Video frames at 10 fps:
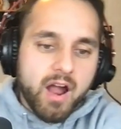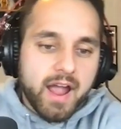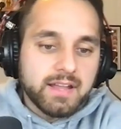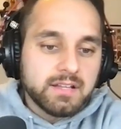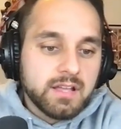All
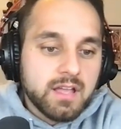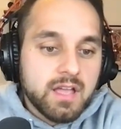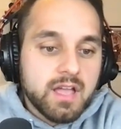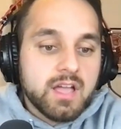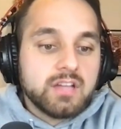right.
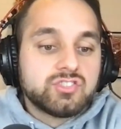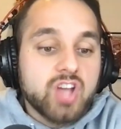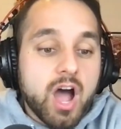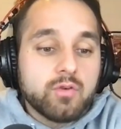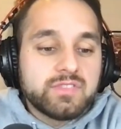
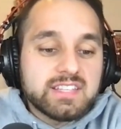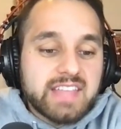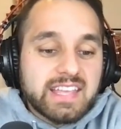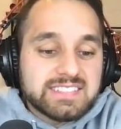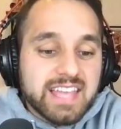Joe,
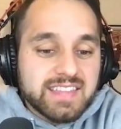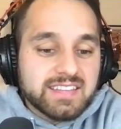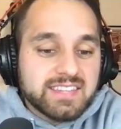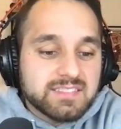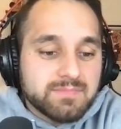they said
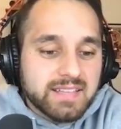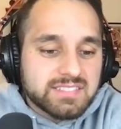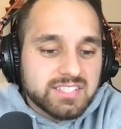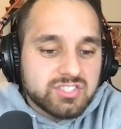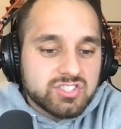that this
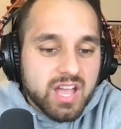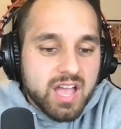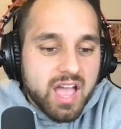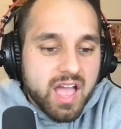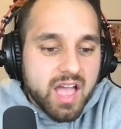message...
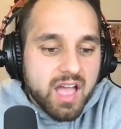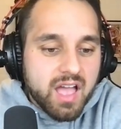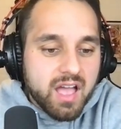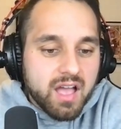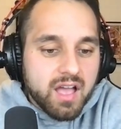
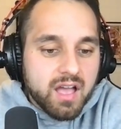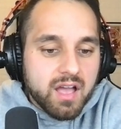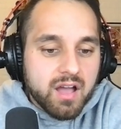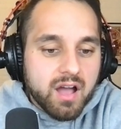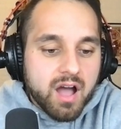
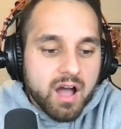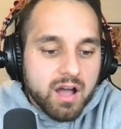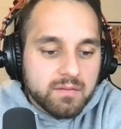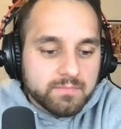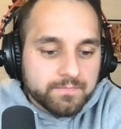
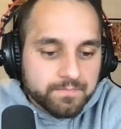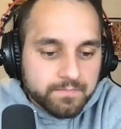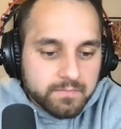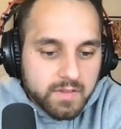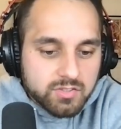Joe,
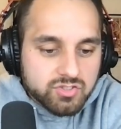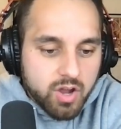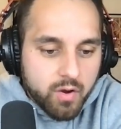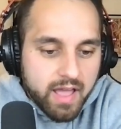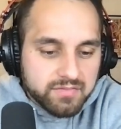
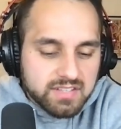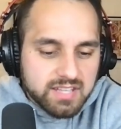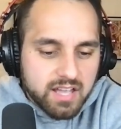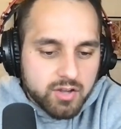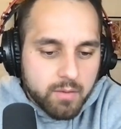I have to
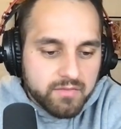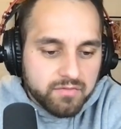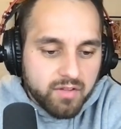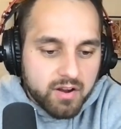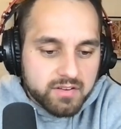tell you, I'm in
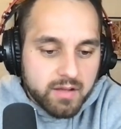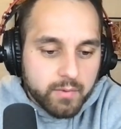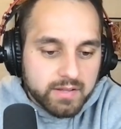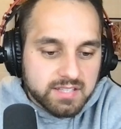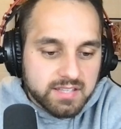Florida. I
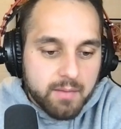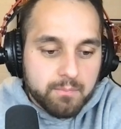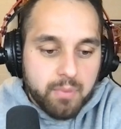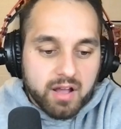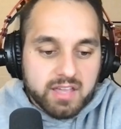went to
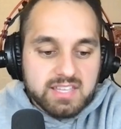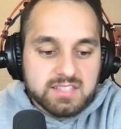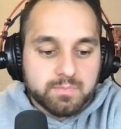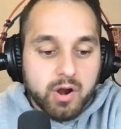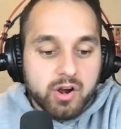get
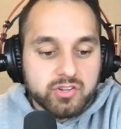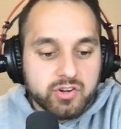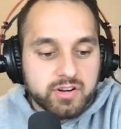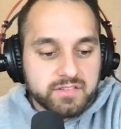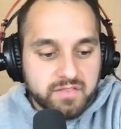Buc-ee's per
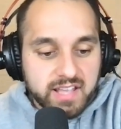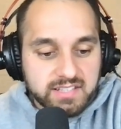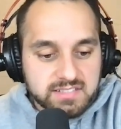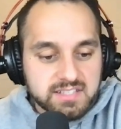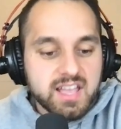your
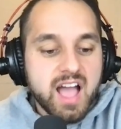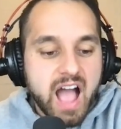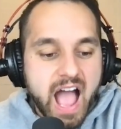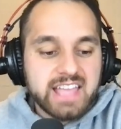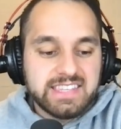advice.
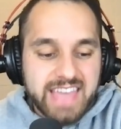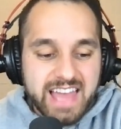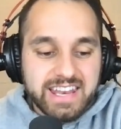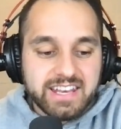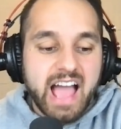I
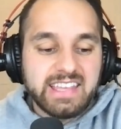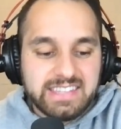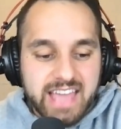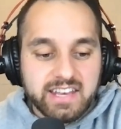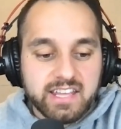get
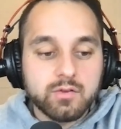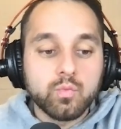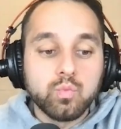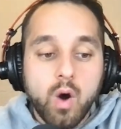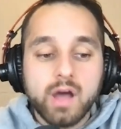it.
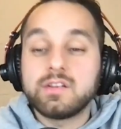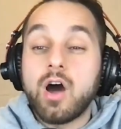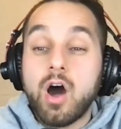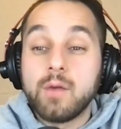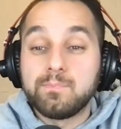What
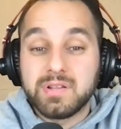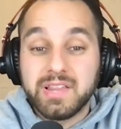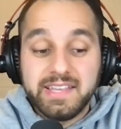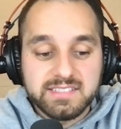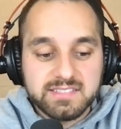a
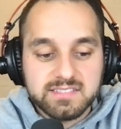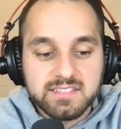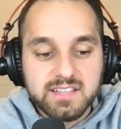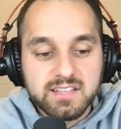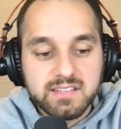place.
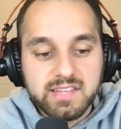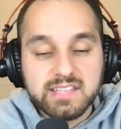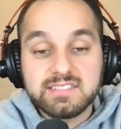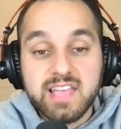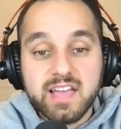
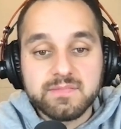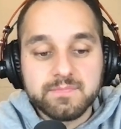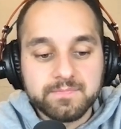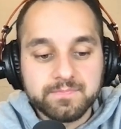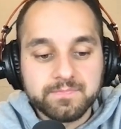They said.